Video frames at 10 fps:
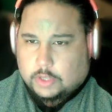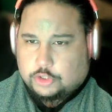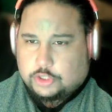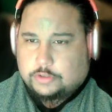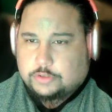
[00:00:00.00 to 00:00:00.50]

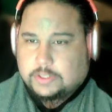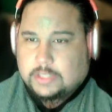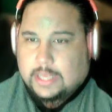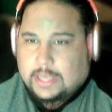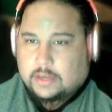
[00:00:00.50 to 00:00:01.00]

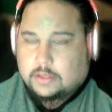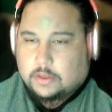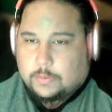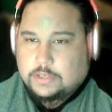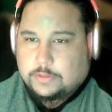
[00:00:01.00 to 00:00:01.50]
children at
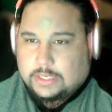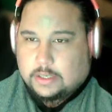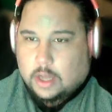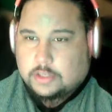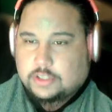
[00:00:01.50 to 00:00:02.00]
going to elite
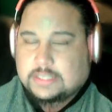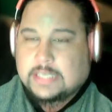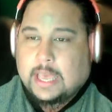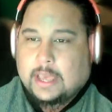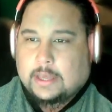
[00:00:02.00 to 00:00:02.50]
colleges
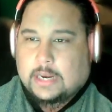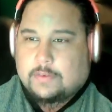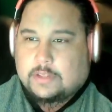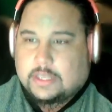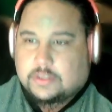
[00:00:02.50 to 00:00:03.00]
at
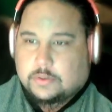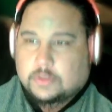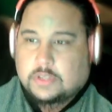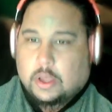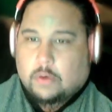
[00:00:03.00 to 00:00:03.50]
Ivy League
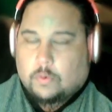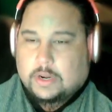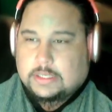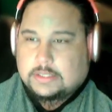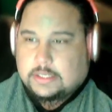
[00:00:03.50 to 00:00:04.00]
schools,
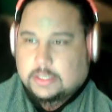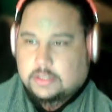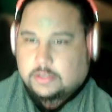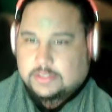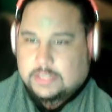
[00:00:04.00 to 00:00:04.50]
one in six
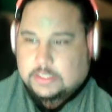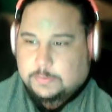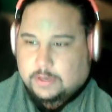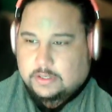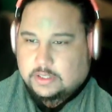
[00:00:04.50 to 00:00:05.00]
students has
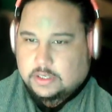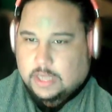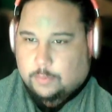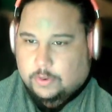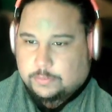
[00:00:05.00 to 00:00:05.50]
parents from the
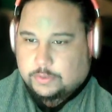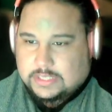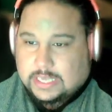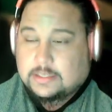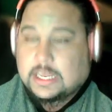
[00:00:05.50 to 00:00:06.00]
top
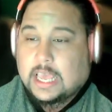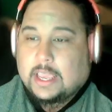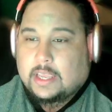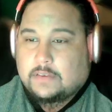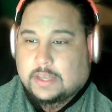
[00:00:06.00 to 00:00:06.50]
1%.
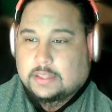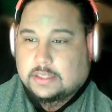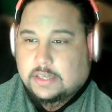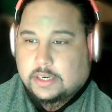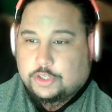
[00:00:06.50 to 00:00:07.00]
In fact, the
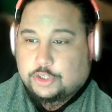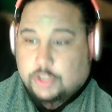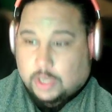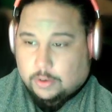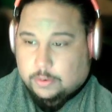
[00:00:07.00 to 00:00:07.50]
study
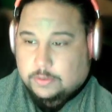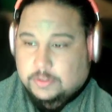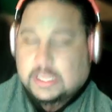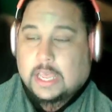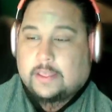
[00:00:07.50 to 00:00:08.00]

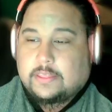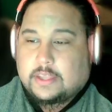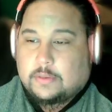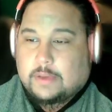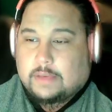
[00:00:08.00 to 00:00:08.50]
shows
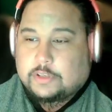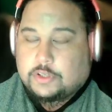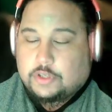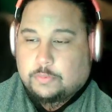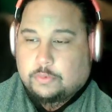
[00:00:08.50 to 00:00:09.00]
that you have a
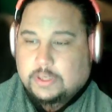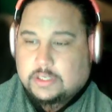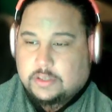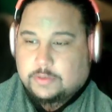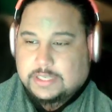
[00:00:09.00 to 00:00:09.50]

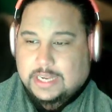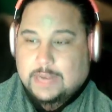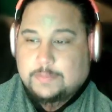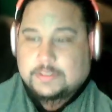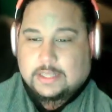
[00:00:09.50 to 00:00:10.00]
2.2
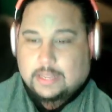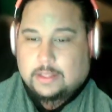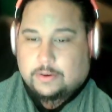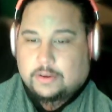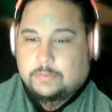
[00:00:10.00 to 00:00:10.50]
times
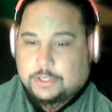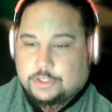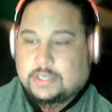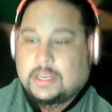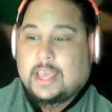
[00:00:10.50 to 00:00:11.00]
likelier
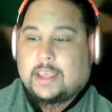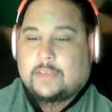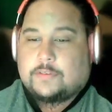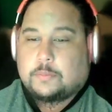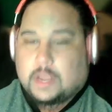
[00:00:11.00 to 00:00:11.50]
admission
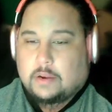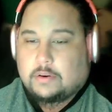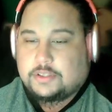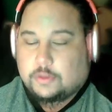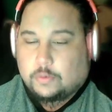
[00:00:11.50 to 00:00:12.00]
if your
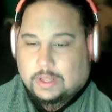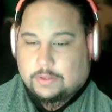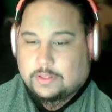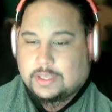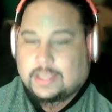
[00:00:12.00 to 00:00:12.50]
parents are
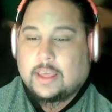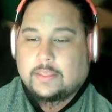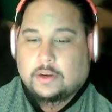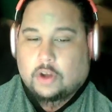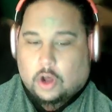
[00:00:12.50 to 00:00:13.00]
wealthy
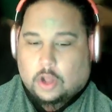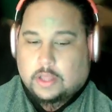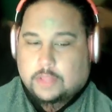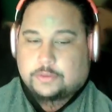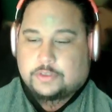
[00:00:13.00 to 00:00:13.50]
than
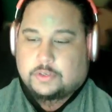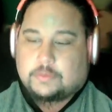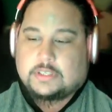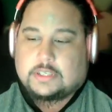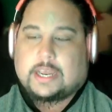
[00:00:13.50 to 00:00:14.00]
all other
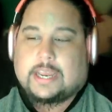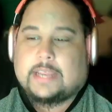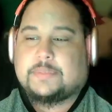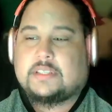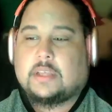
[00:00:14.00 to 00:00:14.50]
student
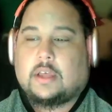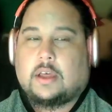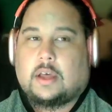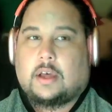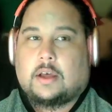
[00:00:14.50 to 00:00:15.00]
types
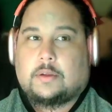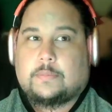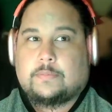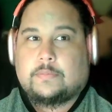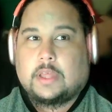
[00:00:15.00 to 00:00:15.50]

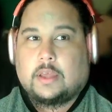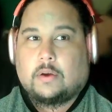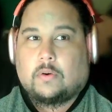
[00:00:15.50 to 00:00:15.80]
um,